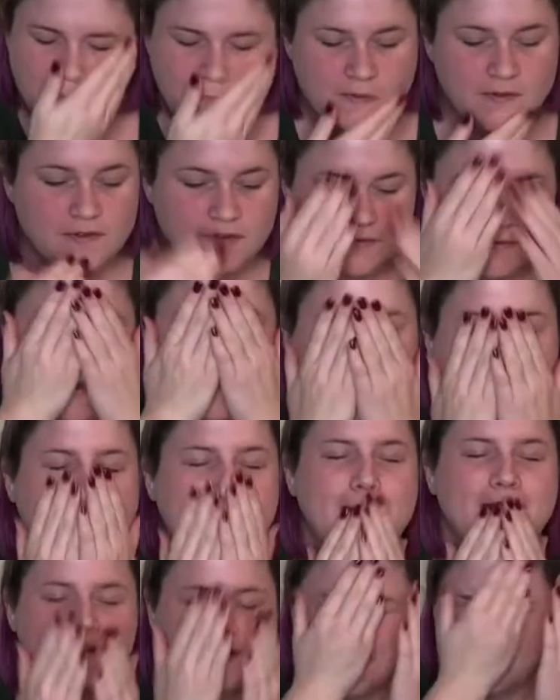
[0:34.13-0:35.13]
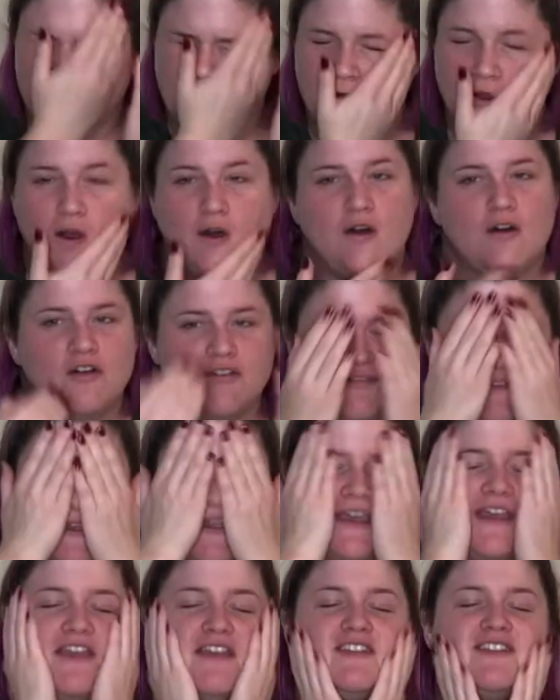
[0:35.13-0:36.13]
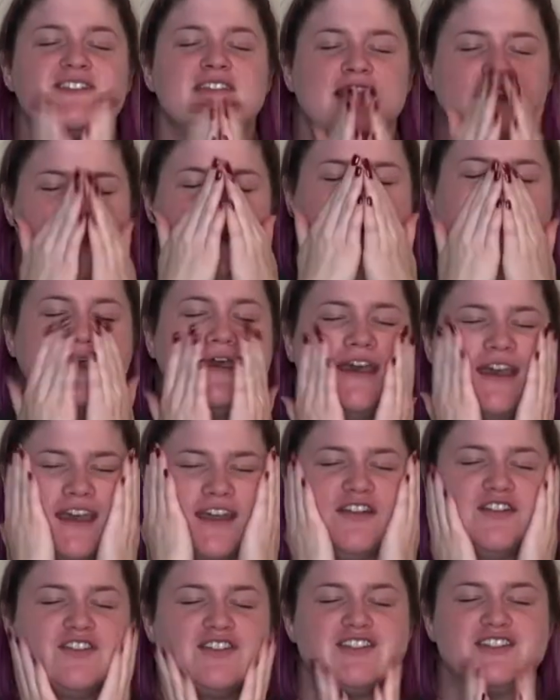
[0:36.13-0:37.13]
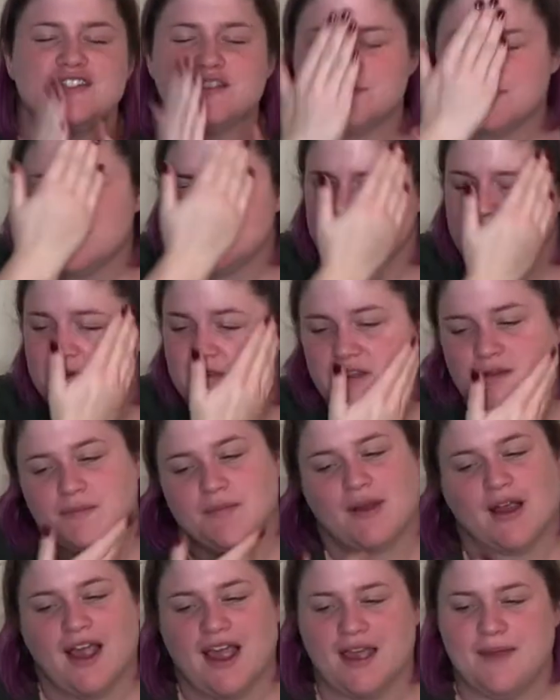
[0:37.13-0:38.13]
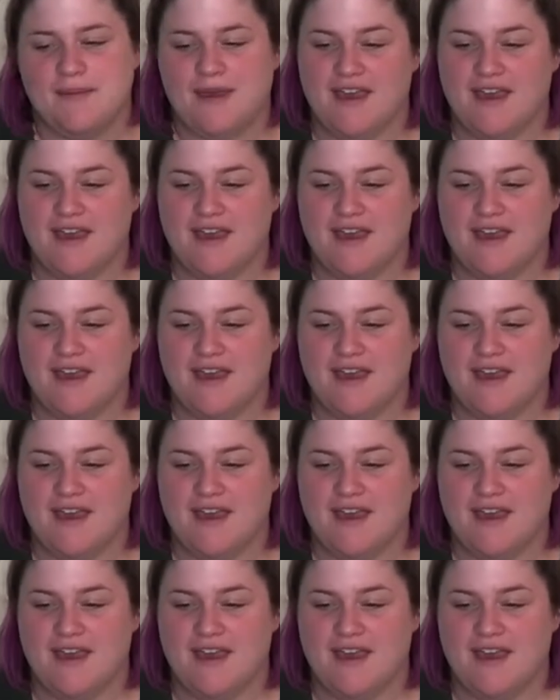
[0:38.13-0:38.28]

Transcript: Just rub it into your whole face. It'll just smooth and prime